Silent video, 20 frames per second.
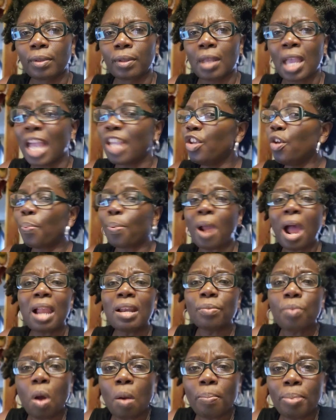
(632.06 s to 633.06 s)
And you
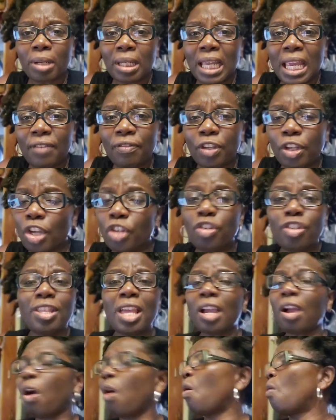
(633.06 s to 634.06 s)
probably won't believe it because you
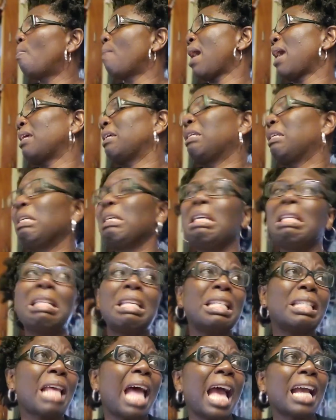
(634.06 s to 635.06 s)
think, oh my
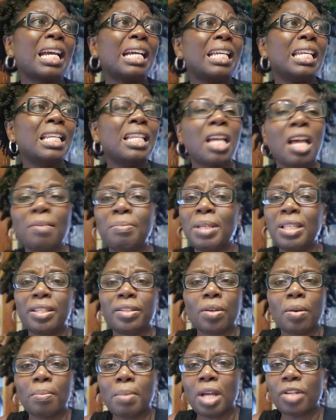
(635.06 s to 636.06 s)
goodness, how can he love me
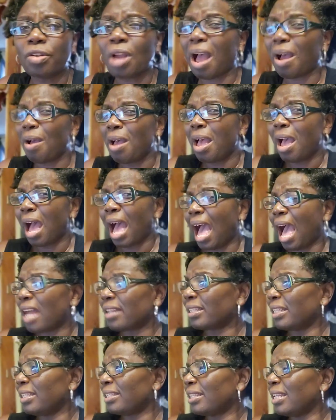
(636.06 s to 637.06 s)
so much? How
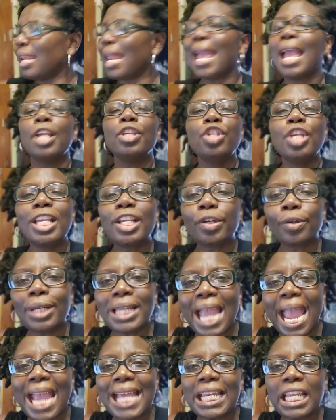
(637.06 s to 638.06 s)
does he see it? He
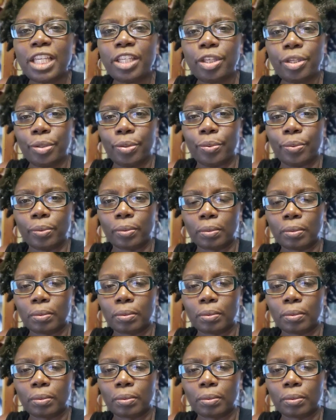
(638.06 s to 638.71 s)
created you.